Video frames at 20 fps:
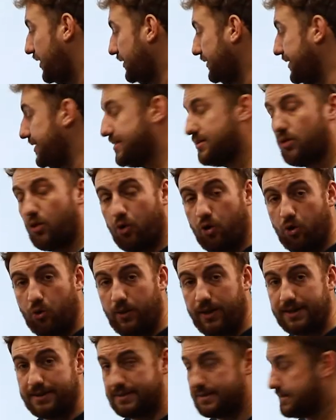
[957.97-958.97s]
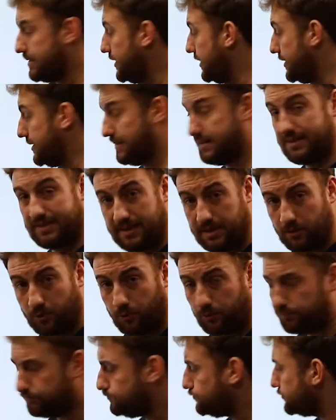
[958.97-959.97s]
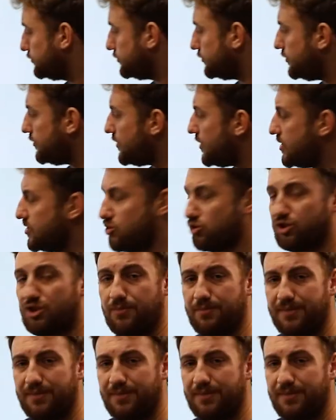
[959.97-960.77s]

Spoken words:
it is always 0. So the